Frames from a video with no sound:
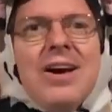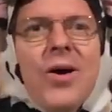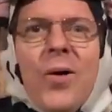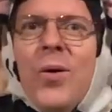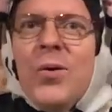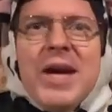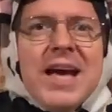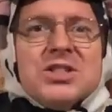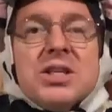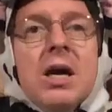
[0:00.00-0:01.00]
Oh
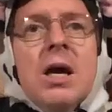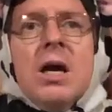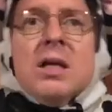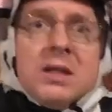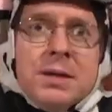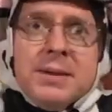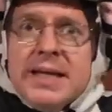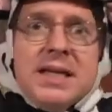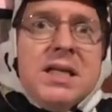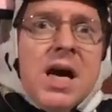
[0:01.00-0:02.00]
yes, time to
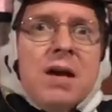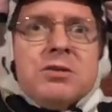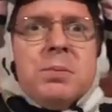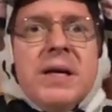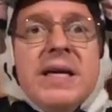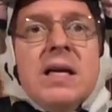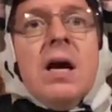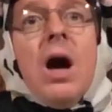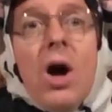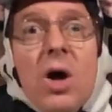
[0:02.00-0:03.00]
get the offspring
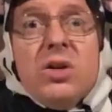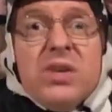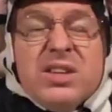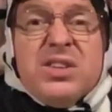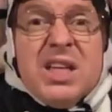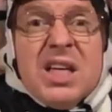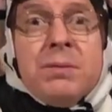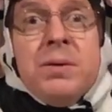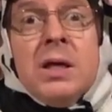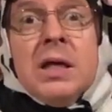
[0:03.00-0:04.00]
all dressed
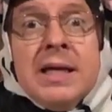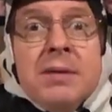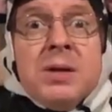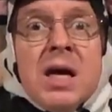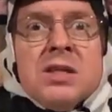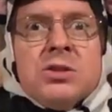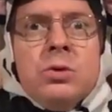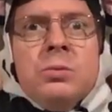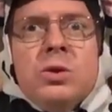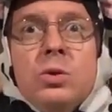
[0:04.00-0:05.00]
up, them
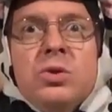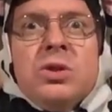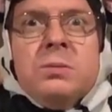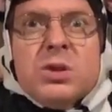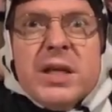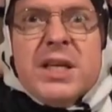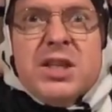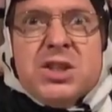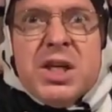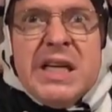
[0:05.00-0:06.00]
costumes, do some
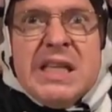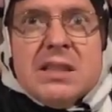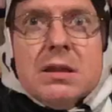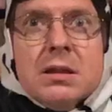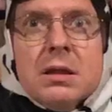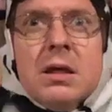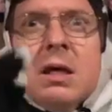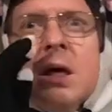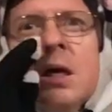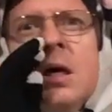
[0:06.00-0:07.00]
trick-or-treating.
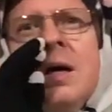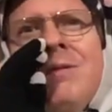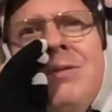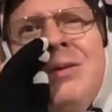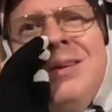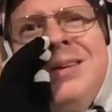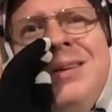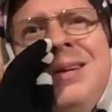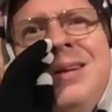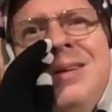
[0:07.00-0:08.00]
Avoid the
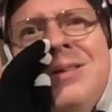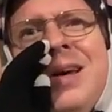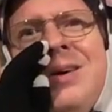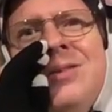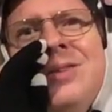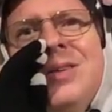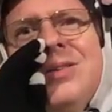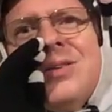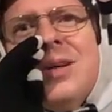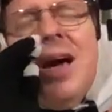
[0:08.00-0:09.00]
dentist houses.